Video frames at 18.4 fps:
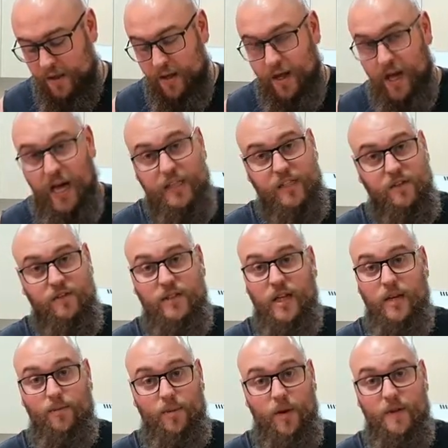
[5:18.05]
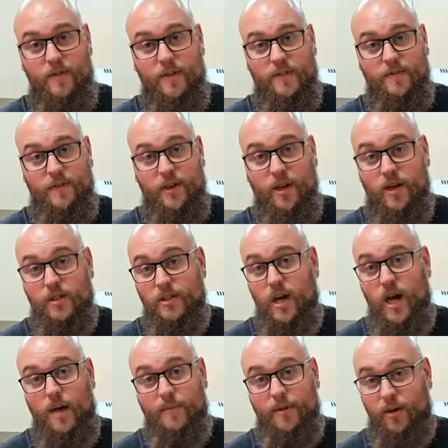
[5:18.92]
As I've said in previous videos,
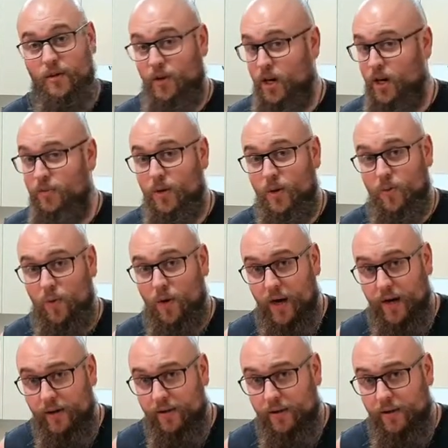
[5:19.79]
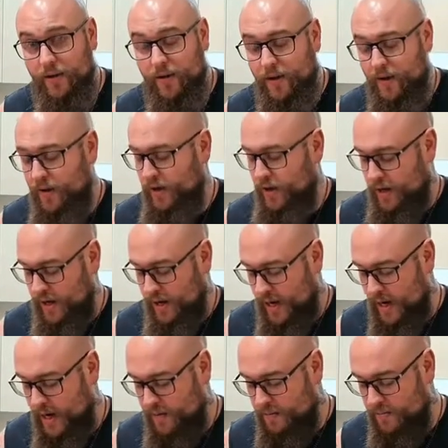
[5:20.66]
I am incredibly white.
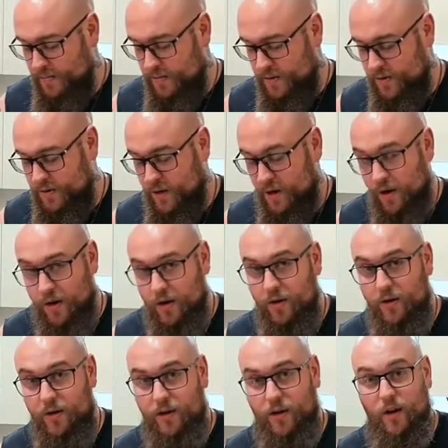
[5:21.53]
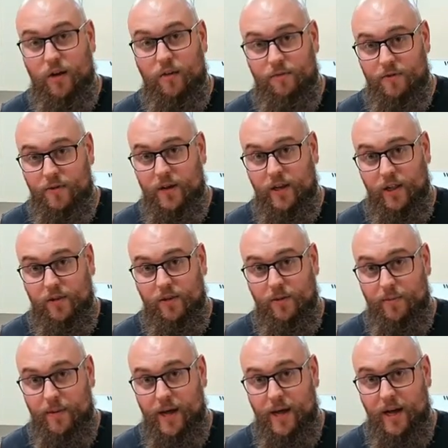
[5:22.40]
So, you know, vanilla
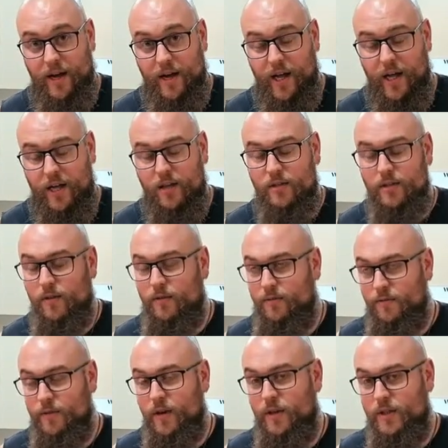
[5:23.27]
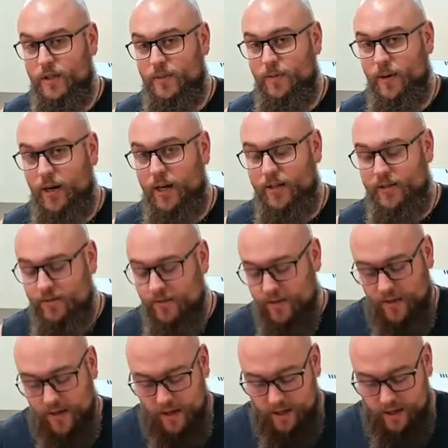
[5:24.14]
and mayonnaise are very
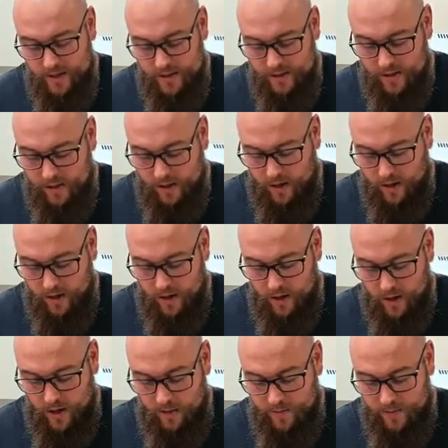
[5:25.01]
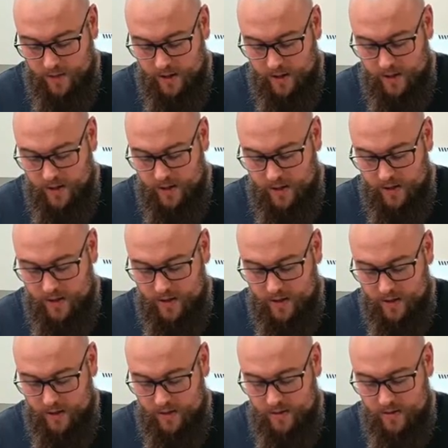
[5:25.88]
spice. So I'm going
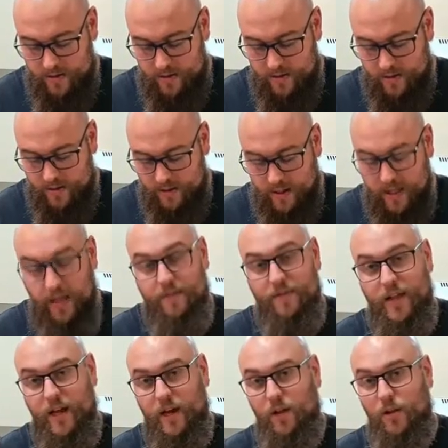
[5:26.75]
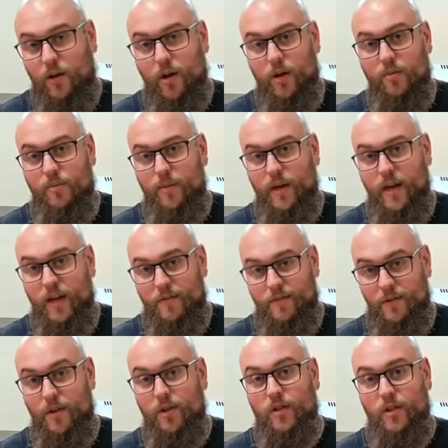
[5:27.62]
to leave that alone. But
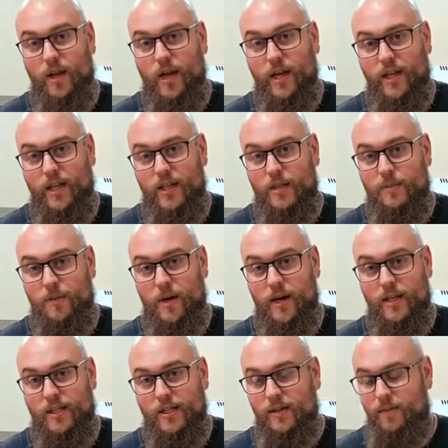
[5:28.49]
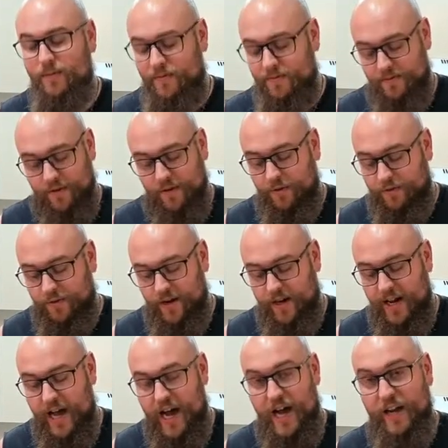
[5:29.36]
if you like it spicy, feel free
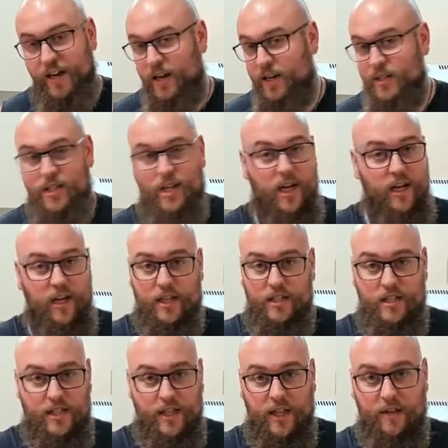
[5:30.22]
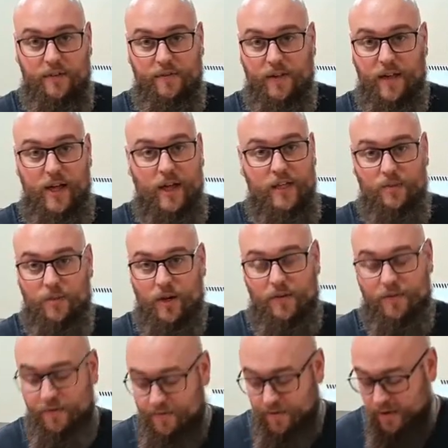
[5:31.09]
to add it. Chuck in chili flakes,
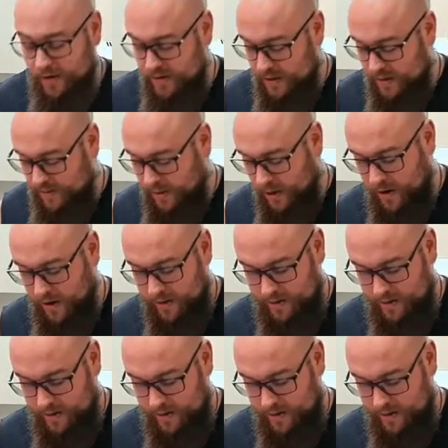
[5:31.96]
whatever floats your boat.